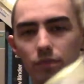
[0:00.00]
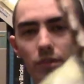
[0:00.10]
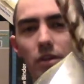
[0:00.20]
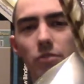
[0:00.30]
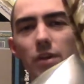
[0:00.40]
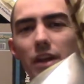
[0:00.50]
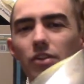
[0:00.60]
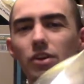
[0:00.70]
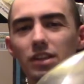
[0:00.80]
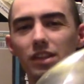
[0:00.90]
because when I
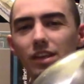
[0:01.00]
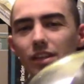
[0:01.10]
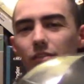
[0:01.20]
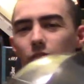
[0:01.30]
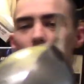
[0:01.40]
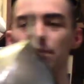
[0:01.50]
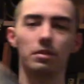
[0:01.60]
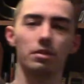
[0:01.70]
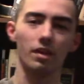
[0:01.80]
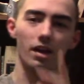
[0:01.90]
look at this, if
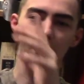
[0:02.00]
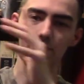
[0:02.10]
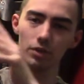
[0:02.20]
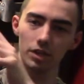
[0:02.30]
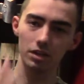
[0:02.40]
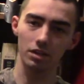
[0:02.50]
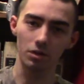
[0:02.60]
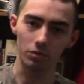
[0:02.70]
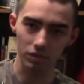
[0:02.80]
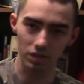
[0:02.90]
it's fully
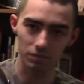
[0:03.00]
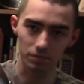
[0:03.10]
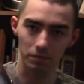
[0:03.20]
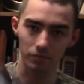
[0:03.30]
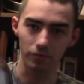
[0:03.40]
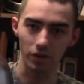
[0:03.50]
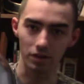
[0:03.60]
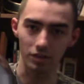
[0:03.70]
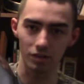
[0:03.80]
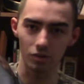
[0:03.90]
enclosed and from the
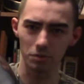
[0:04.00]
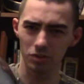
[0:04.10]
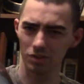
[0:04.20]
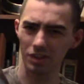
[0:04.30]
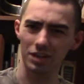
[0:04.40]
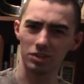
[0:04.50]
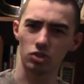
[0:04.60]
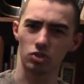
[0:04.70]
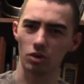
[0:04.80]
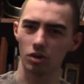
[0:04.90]
front, it almost looks like a
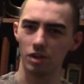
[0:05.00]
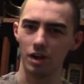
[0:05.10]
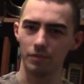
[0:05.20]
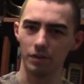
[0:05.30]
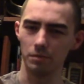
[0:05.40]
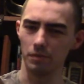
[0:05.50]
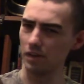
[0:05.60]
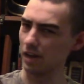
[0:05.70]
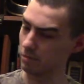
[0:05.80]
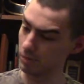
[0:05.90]
Sugarloaf helm, if you
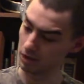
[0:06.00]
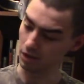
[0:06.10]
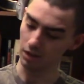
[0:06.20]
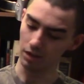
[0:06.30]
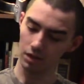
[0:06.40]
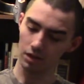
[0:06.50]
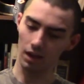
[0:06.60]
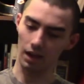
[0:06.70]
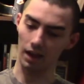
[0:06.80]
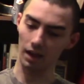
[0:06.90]
ask me.
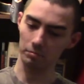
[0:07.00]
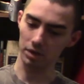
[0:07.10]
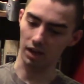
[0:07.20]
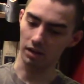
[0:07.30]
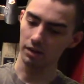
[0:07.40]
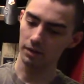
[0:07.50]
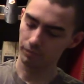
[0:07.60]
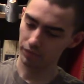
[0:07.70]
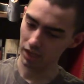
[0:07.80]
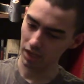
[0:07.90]
But yeah,
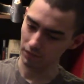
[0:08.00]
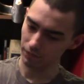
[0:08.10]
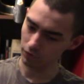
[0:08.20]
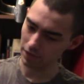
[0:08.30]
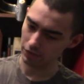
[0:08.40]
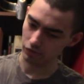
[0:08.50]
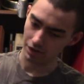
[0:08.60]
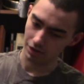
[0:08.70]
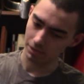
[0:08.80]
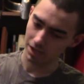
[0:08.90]
the full visored
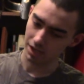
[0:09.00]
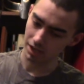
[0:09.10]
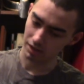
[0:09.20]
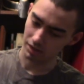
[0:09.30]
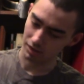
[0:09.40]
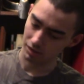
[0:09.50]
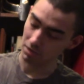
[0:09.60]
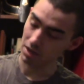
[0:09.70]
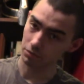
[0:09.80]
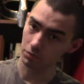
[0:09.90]
helm, it's
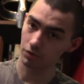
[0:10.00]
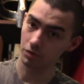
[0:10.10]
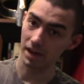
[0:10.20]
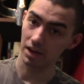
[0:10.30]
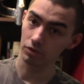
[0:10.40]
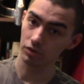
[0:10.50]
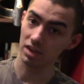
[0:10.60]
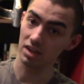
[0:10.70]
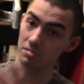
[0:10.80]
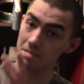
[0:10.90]
made from Lords of Battles.
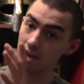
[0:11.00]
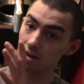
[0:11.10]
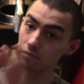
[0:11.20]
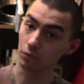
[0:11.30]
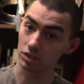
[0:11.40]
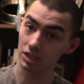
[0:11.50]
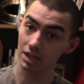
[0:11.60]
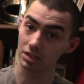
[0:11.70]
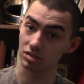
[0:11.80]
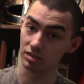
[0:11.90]
It's made out of 14
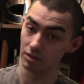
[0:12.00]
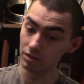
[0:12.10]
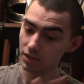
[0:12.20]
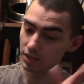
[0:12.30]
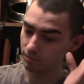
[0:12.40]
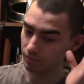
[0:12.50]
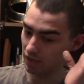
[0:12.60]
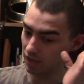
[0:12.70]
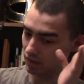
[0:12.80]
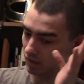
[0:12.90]
gauge steel.
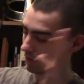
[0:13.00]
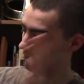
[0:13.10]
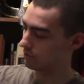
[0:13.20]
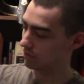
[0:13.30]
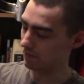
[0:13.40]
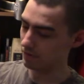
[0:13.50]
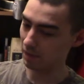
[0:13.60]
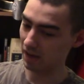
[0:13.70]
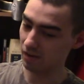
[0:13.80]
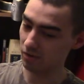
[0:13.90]
It's 7
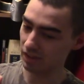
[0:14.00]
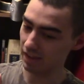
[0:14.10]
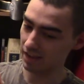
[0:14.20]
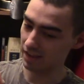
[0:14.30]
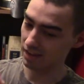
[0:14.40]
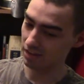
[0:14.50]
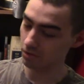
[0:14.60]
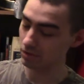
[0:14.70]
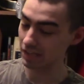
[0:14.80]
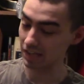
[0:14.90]
pounds and
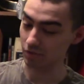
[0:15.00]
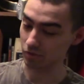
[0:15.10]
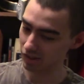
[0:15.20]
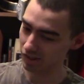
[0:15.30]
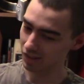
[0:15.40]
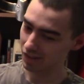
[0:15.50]
13 ounces.